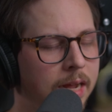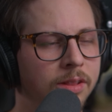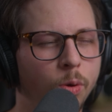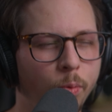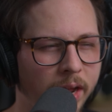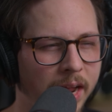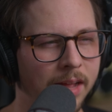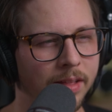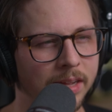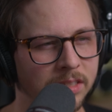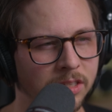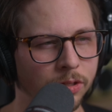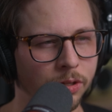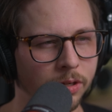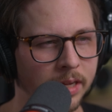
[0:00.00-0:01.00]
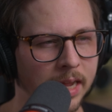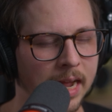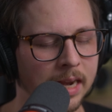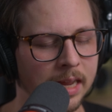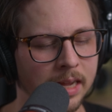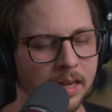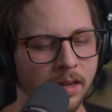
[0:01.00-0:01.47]
And the way I like to look
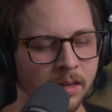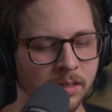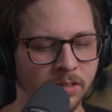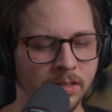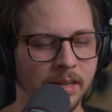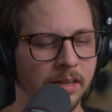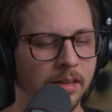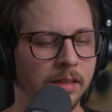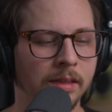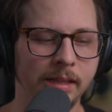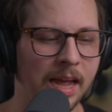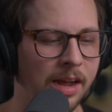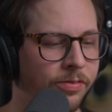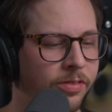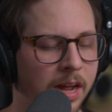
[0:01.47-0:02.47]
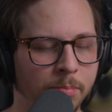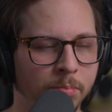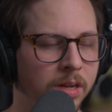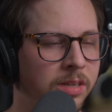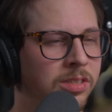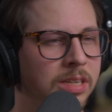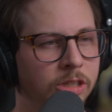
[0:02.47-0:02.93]
at it is that left, I'm
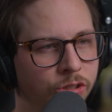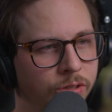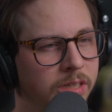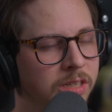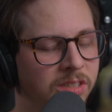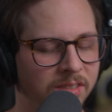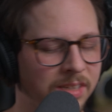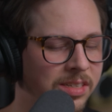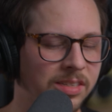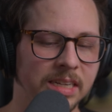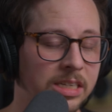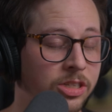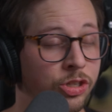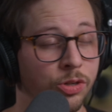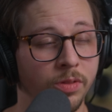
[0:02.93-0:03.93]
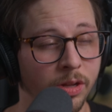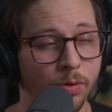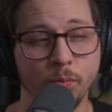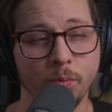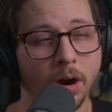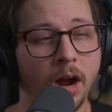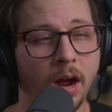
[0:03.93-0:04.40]
essentially just listening to the
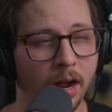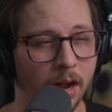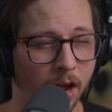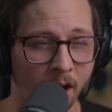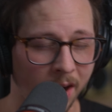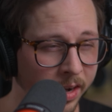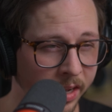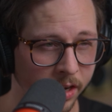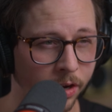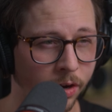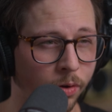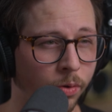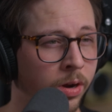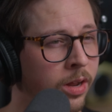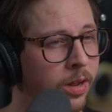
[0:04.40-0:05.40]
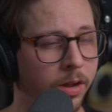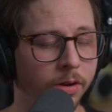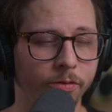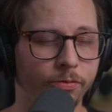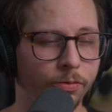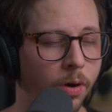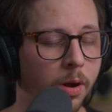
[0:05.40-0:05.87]
raw audio
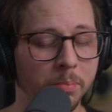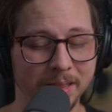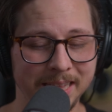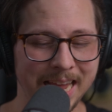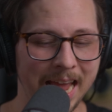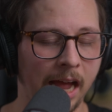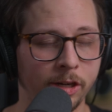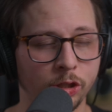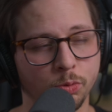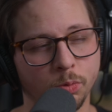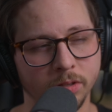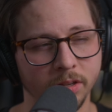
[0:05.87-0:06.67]
from the actual